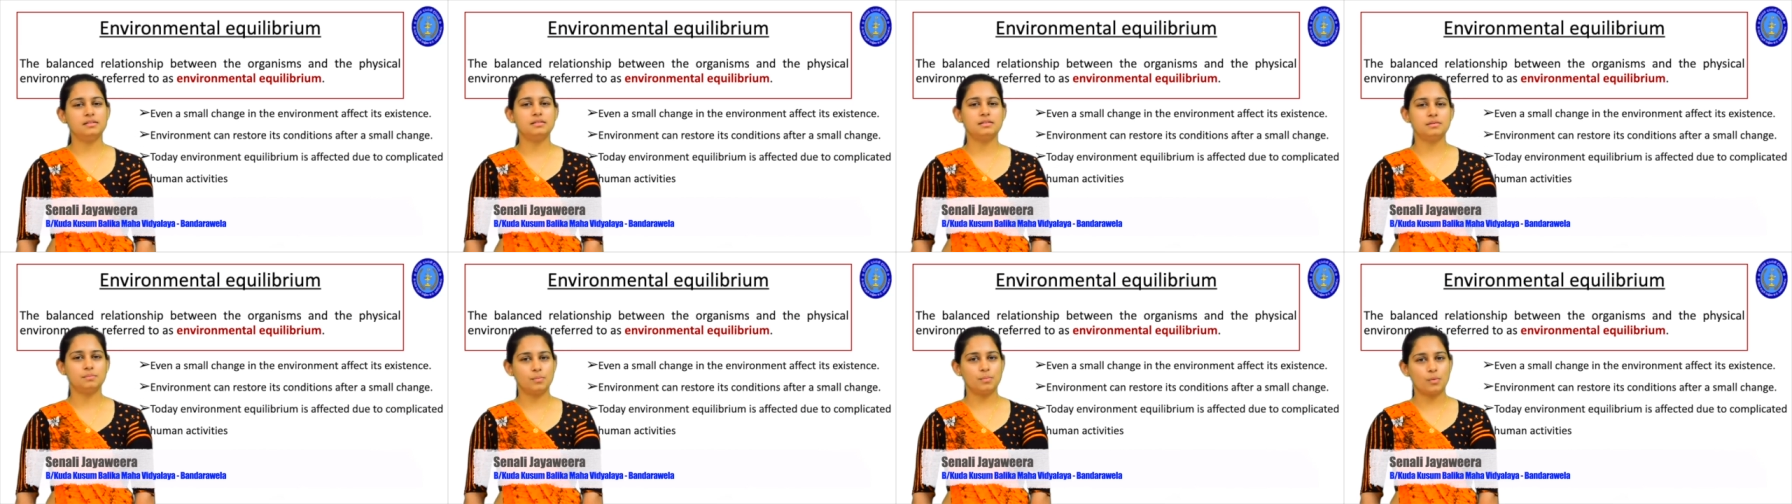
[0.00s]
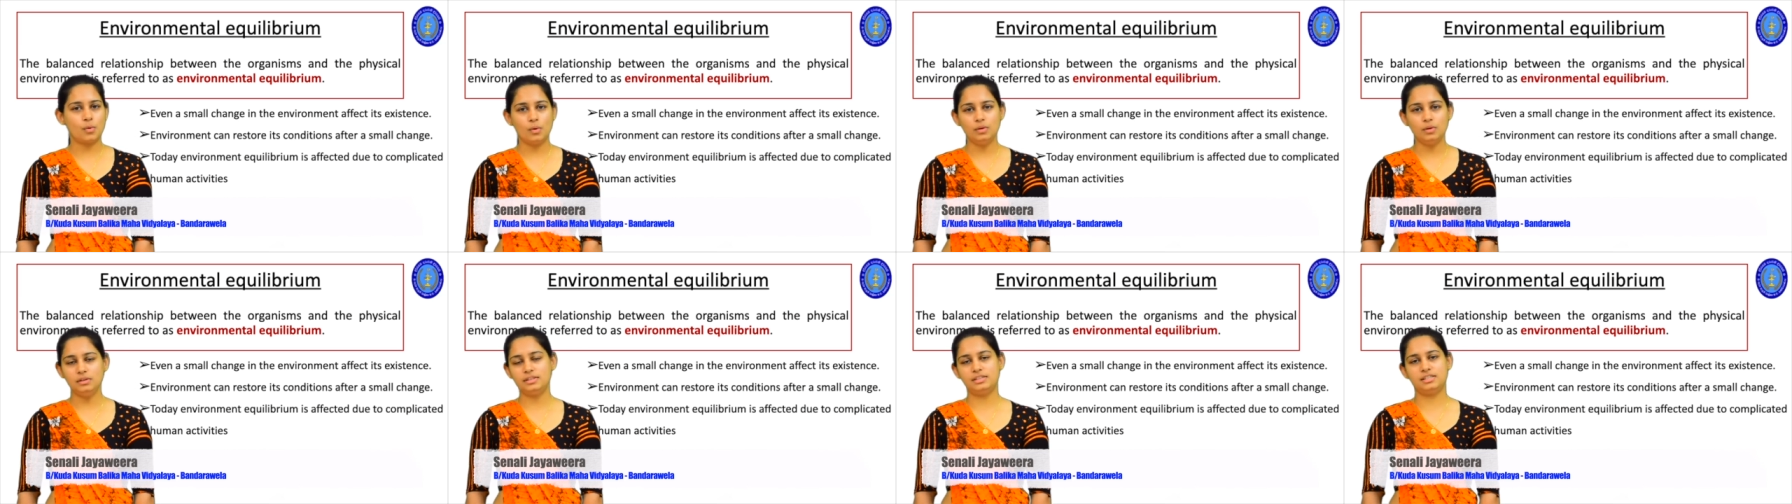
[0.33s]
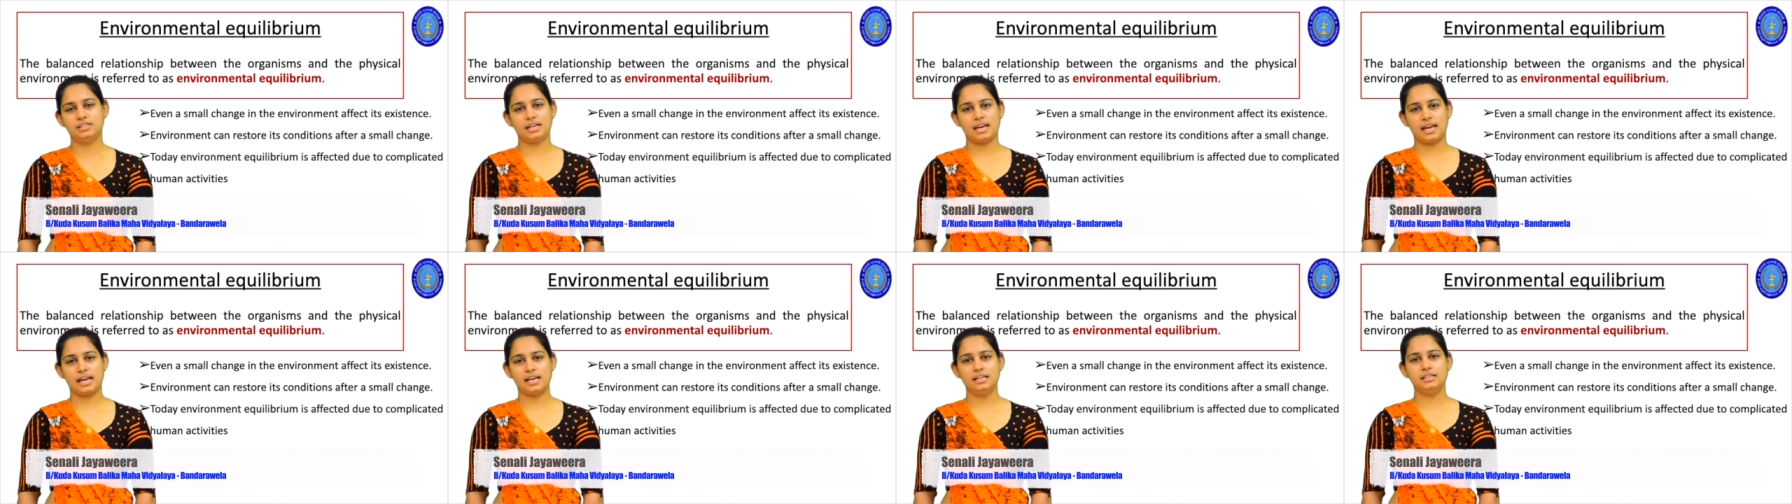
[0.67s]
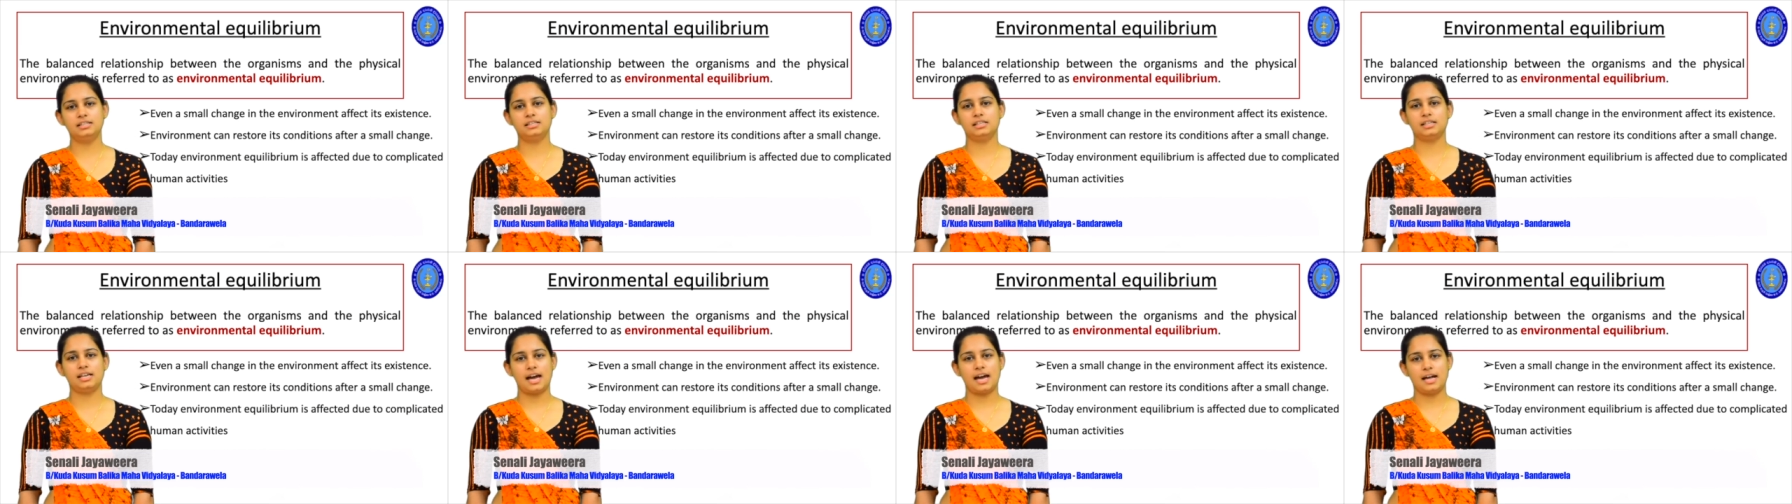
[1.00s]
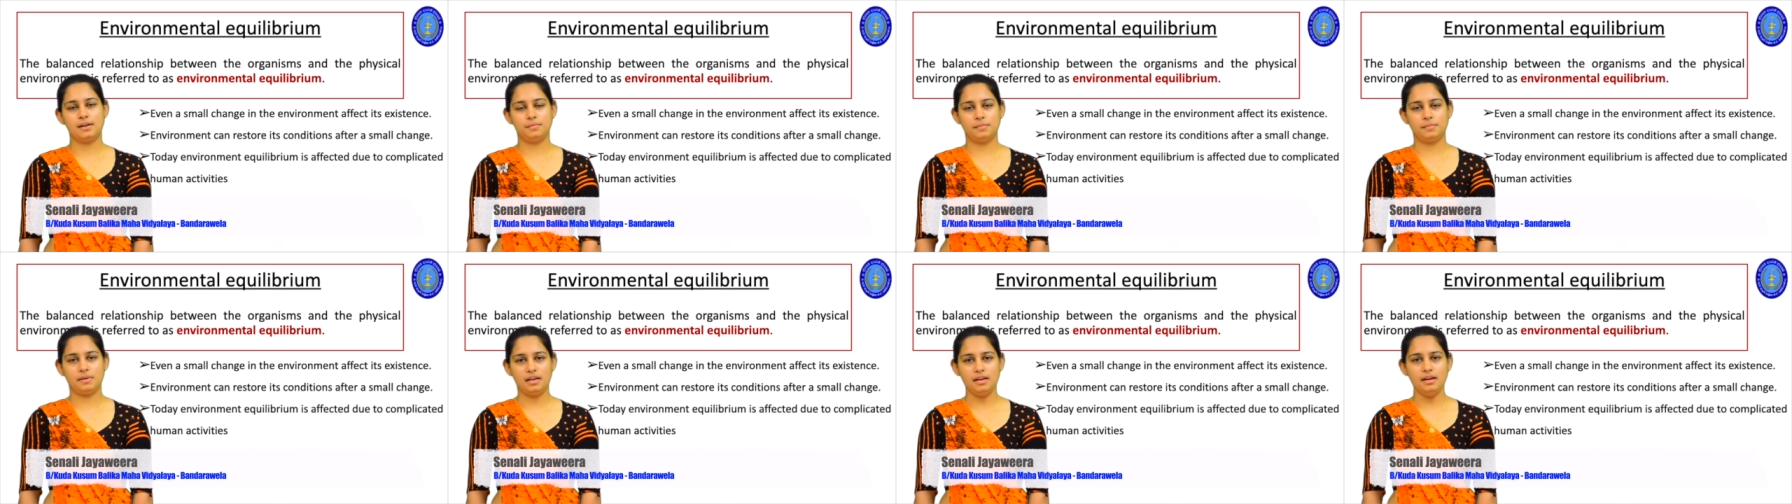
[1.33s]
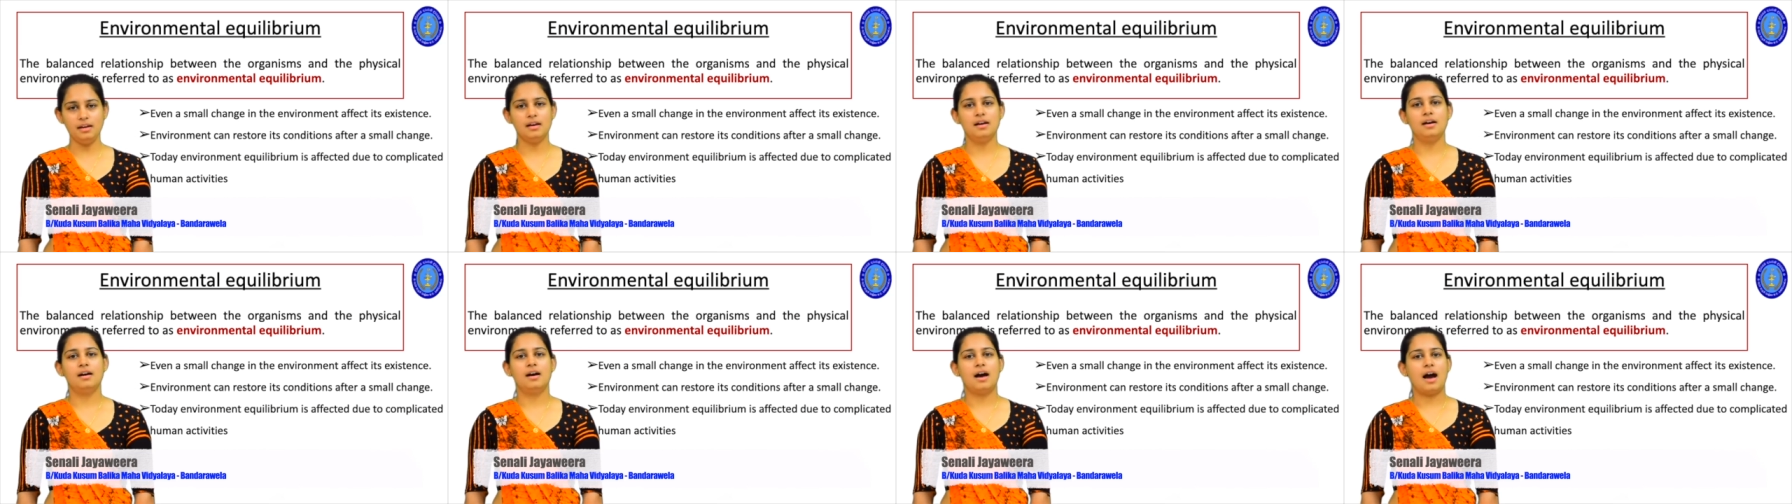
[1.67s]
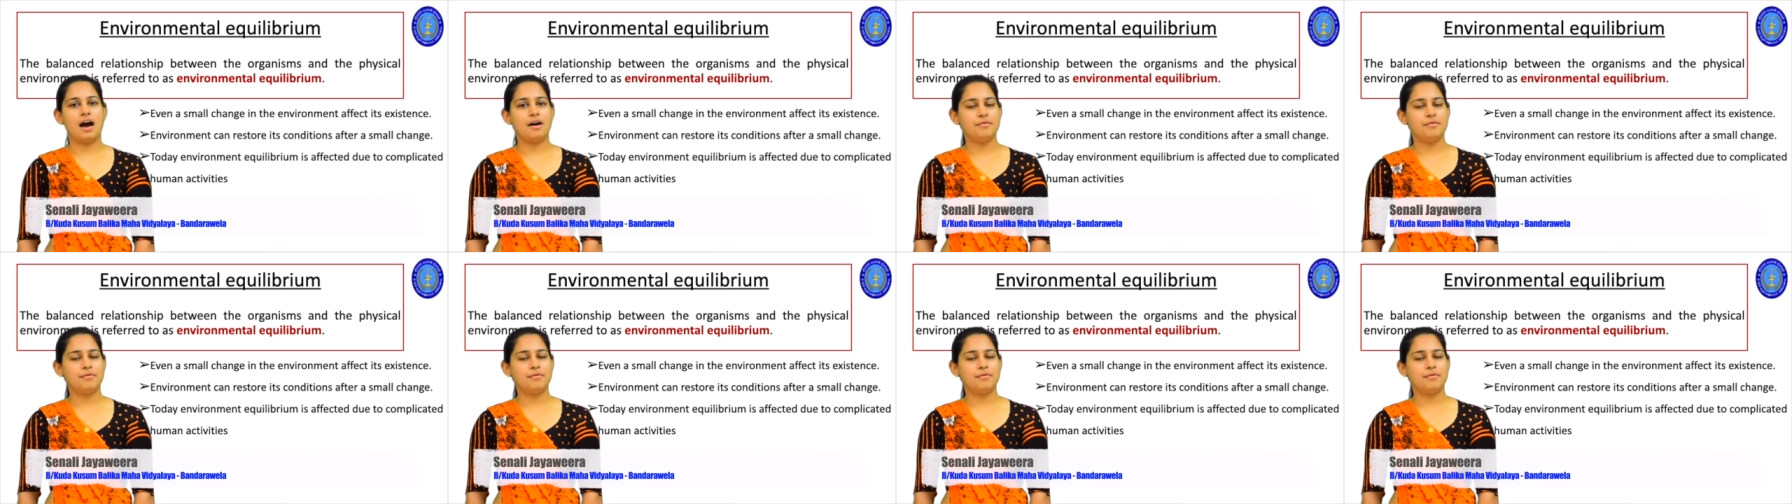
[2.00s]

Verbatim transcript: a small change can be